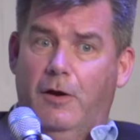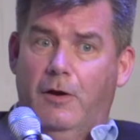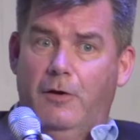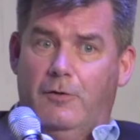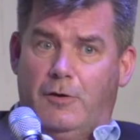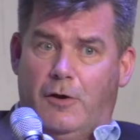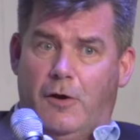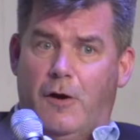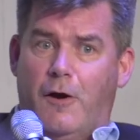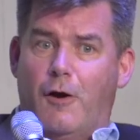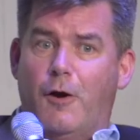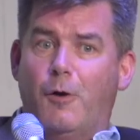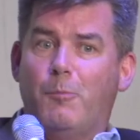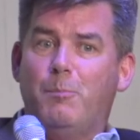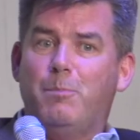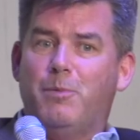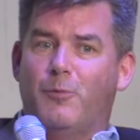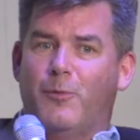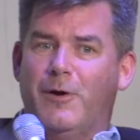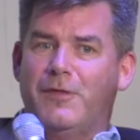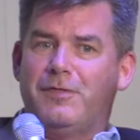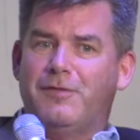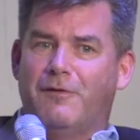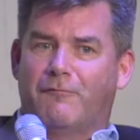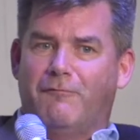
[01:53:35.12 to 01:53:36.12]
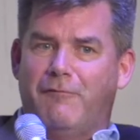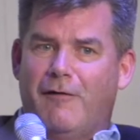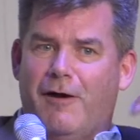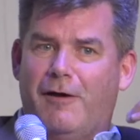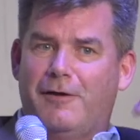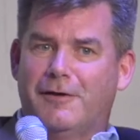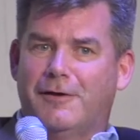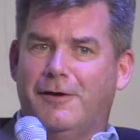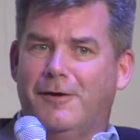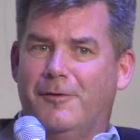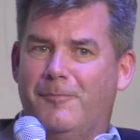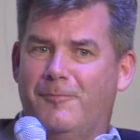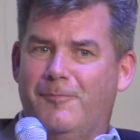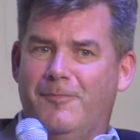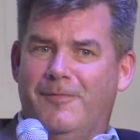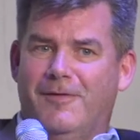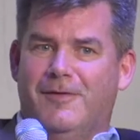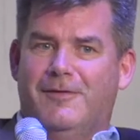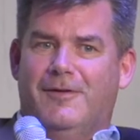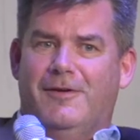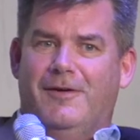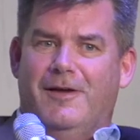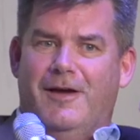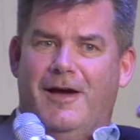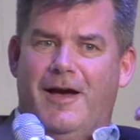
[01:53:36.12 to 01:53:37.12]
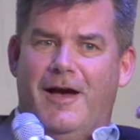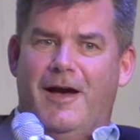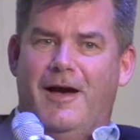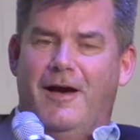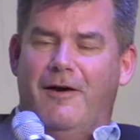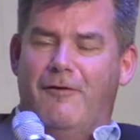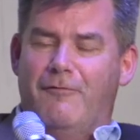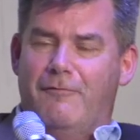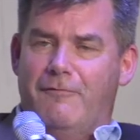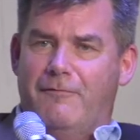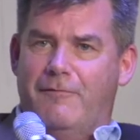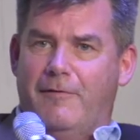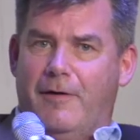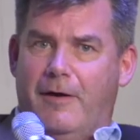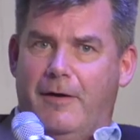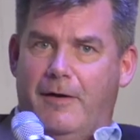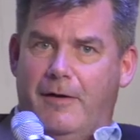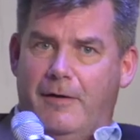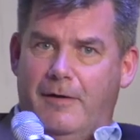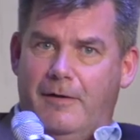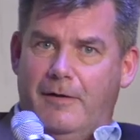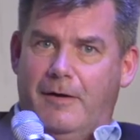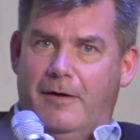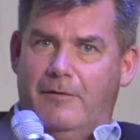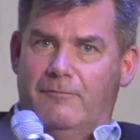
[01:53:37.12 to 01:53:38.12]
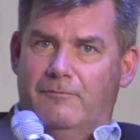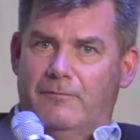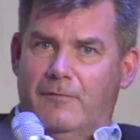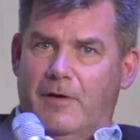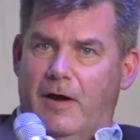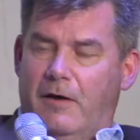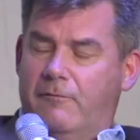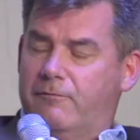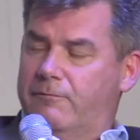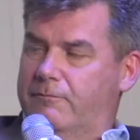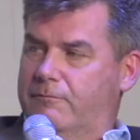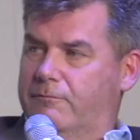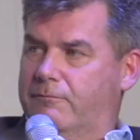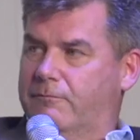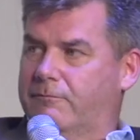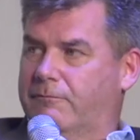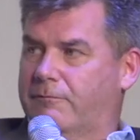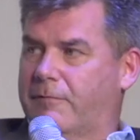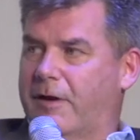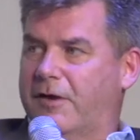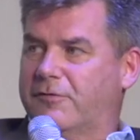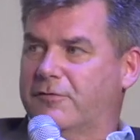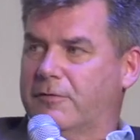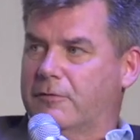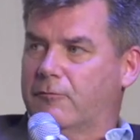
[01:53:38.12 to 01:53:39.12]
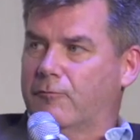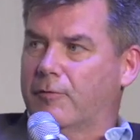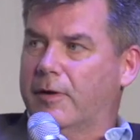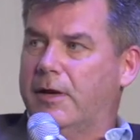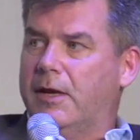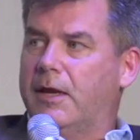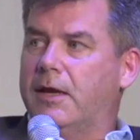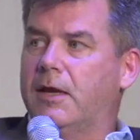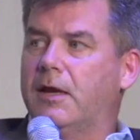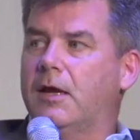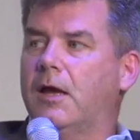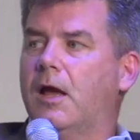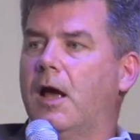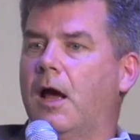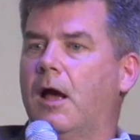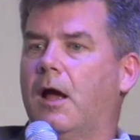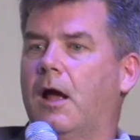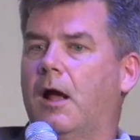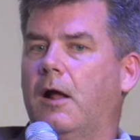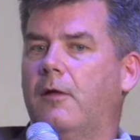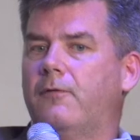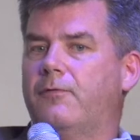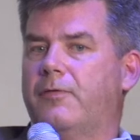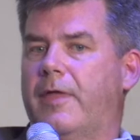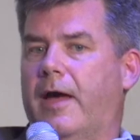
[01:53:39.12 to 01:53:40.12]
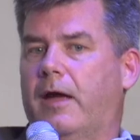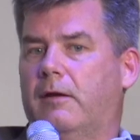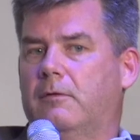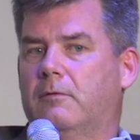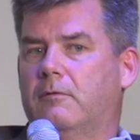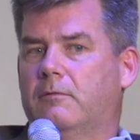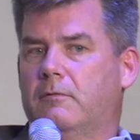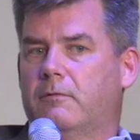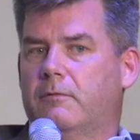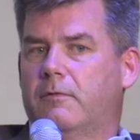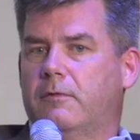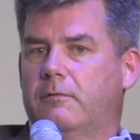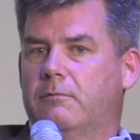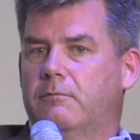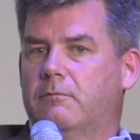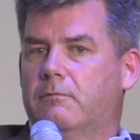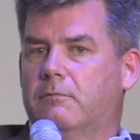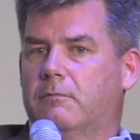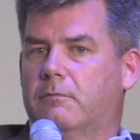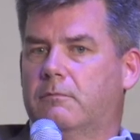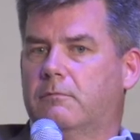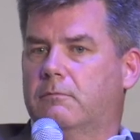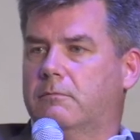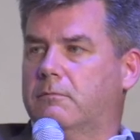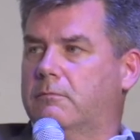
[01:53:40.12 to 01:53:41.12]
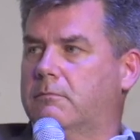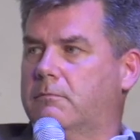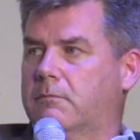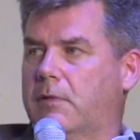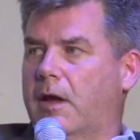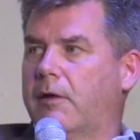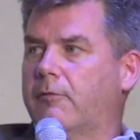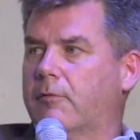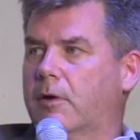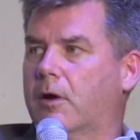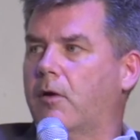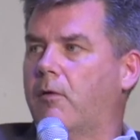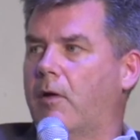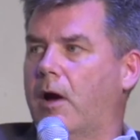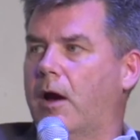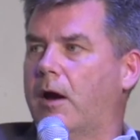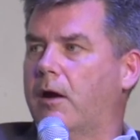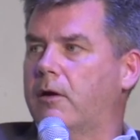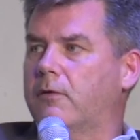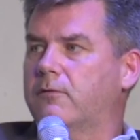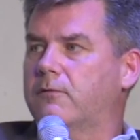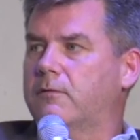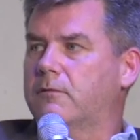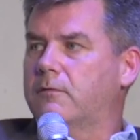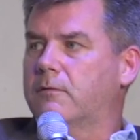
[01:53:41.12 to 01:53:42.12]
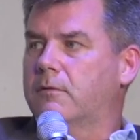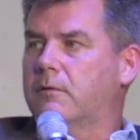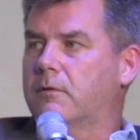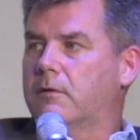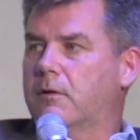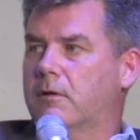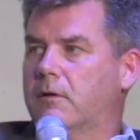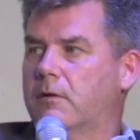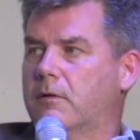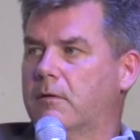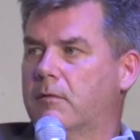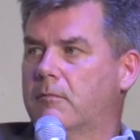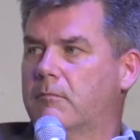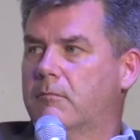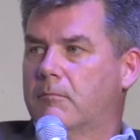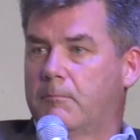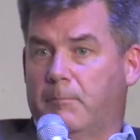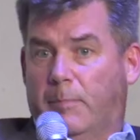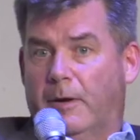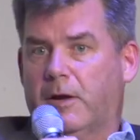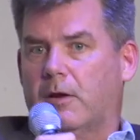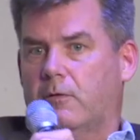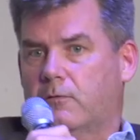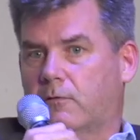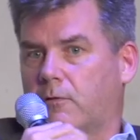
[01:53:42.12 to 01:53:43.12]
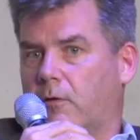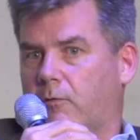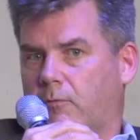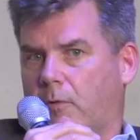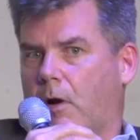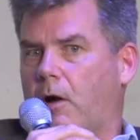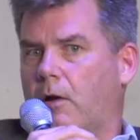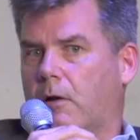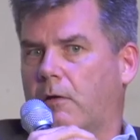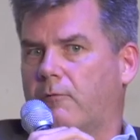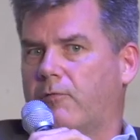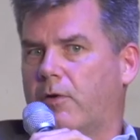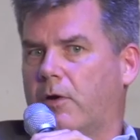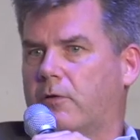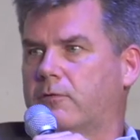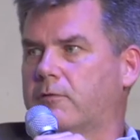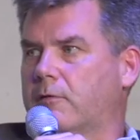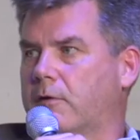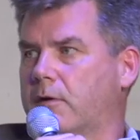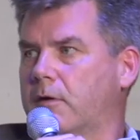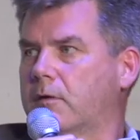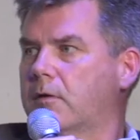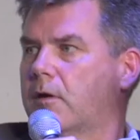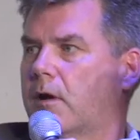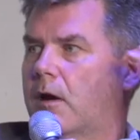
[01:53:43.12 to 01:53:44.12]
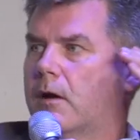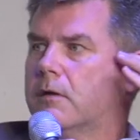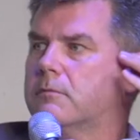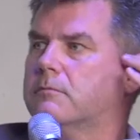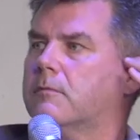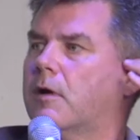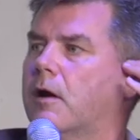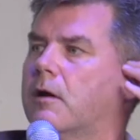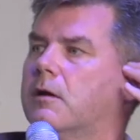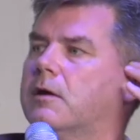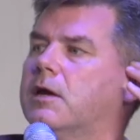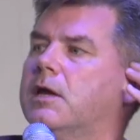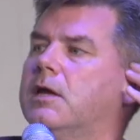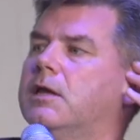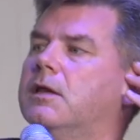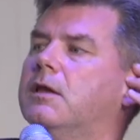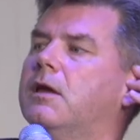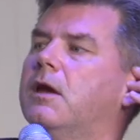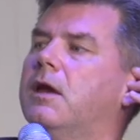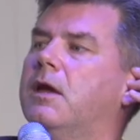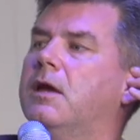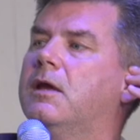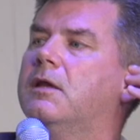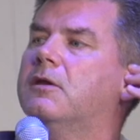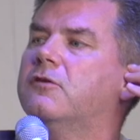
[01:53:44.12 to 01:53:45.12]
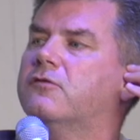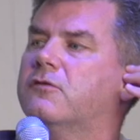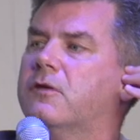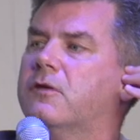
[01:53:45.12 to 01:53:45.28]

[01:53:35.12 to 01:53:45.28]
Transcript: cope with the volume of, uh, of, of, Russian reading uh, that that requires. But uh, so all of those are, are, are English